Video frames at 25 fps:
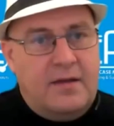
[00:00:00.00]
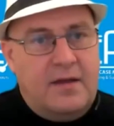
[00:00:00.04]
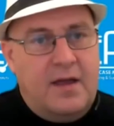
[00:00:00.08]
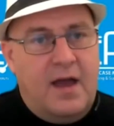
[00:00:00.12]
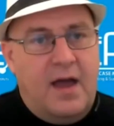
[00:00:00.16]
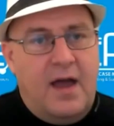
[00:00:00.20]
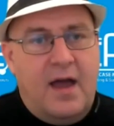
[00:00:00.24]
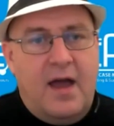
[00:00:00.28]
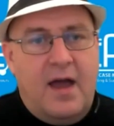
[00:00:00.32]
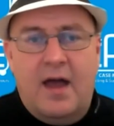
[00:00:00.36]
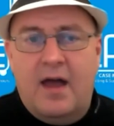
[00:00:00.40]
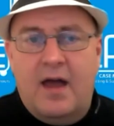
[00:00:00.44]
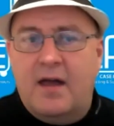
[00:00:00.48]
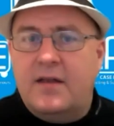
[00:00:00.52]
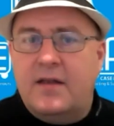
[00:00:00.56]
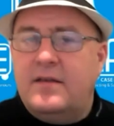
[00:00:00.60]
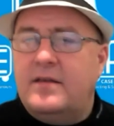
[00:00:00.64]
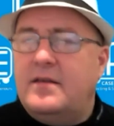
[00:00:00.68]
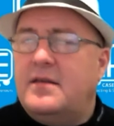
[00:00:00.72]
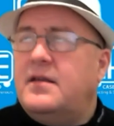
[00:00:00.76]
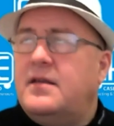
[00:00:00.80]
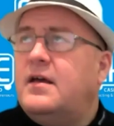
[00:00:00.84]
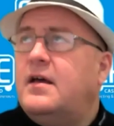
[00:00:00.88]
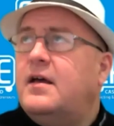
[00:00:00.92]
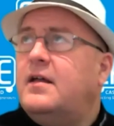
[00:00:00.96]

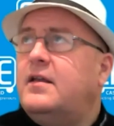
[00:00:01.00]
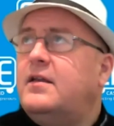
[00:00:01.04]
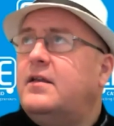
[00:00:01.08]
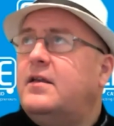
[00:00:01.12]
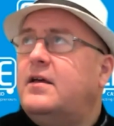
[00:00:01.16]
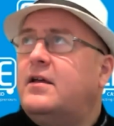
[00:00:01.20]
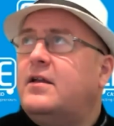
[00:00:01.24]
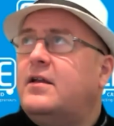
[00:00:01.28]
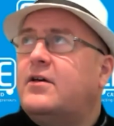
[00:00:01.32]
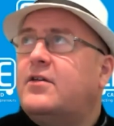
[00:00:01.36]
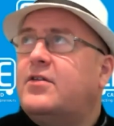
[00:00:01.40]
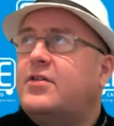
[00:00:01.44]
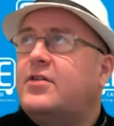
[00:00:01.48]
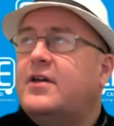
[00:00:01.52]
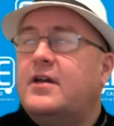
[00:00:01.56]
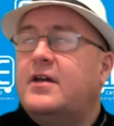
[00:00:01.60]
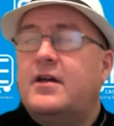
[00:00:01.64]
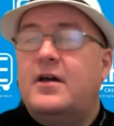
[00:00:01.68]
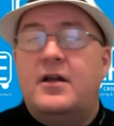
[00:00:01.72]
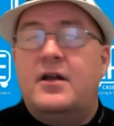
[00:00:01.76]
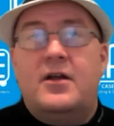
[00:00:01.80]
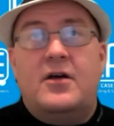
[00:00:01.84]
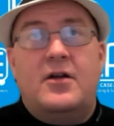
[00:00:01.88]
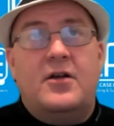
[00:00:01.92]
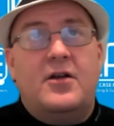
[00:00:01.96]
and I think,
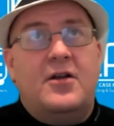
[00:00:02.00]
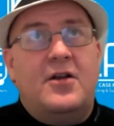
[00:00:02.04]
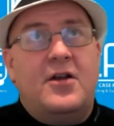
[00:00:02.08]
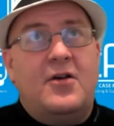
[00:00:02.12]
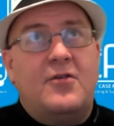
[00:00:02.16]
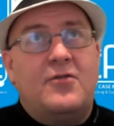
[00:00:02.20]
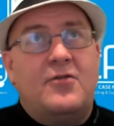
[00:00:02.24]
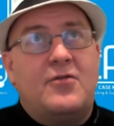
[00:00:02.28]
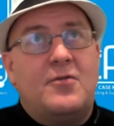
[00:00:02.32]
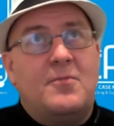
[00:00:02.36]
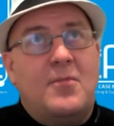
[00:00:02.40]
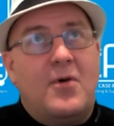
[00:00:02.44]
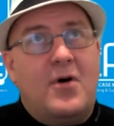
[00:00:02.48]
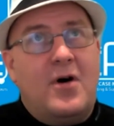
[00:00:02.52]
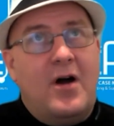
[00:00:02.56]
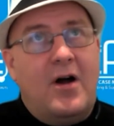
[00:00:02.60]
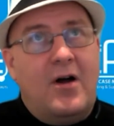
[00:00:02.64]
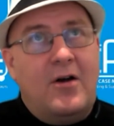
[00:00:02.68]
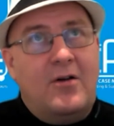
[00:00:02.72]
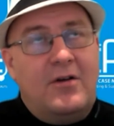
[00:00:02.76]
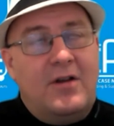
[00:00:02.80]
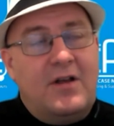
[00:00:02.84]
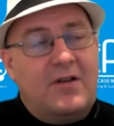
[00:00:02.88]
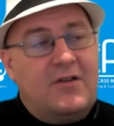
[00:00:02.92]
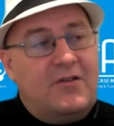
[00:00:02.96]
and I know from my
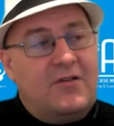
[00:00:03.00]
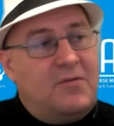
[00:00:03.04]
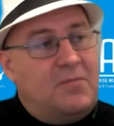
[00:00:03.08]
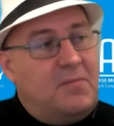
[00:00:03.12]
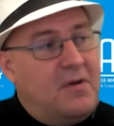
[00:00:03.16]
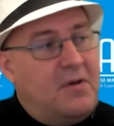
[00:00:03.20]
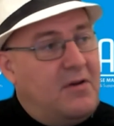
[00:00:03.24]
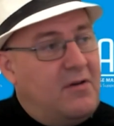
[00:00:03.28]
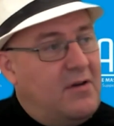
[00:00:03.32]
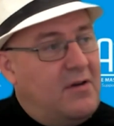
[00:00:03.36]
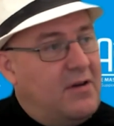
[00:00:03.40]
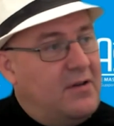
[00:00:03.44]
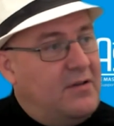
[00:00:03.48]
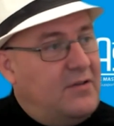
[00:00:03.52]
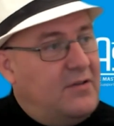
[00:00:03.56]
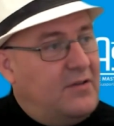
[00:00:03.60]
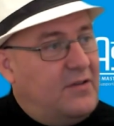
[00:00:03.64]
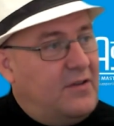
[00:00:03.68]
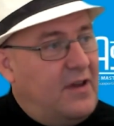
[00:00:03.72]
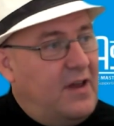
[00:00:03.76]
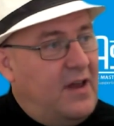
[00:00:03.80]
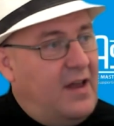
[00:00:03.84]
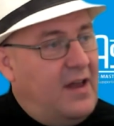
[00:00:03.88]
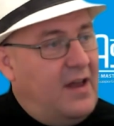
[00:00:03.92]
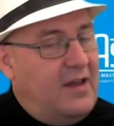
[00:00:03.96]
own
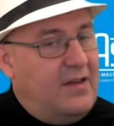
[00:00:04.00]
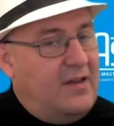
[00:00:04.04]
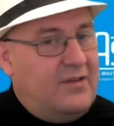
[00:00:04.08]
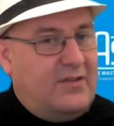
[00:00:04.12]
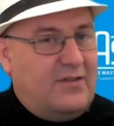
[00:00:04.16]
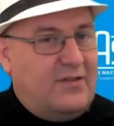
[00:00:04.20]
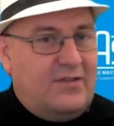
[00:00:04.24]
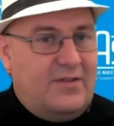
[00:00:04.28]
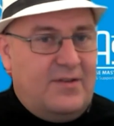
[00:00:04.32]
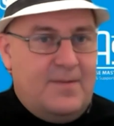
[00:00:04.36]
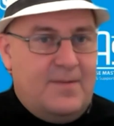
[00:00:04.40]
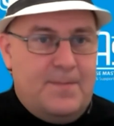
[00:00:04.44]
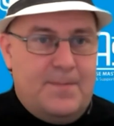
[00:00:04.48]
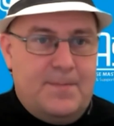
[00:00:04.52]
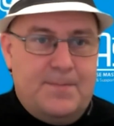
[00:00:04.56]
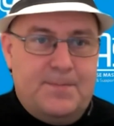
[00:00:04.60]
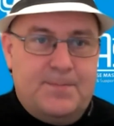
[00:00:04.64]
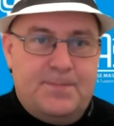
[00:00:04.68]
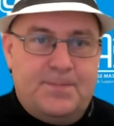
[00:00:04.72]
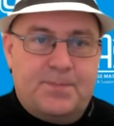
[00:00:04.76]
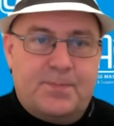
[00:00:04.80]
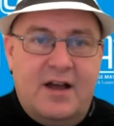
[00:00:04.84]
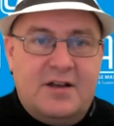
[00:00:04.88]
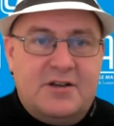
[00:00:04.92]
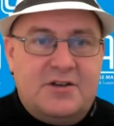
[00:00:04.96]
experience, it's
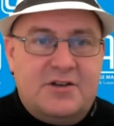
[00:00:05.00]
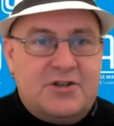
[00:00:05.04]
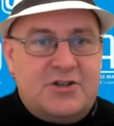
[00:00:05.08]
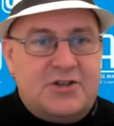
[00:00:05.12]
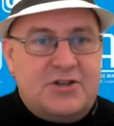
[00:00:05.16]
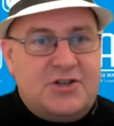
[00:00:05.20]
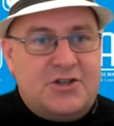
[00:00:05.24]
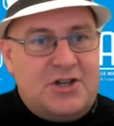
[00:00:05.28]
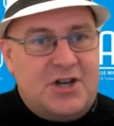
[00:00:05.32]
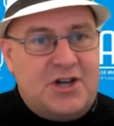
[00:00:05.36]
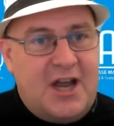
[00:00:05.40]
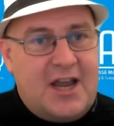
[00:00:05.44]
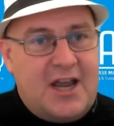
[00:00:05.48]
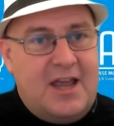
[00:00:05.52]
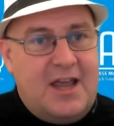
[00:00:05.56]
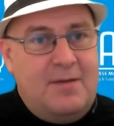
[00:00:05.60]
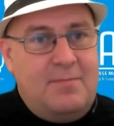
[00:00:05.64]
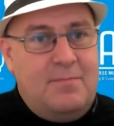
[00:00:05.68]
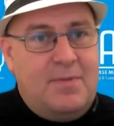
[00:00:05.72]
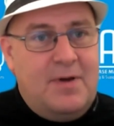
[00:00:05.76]
just checking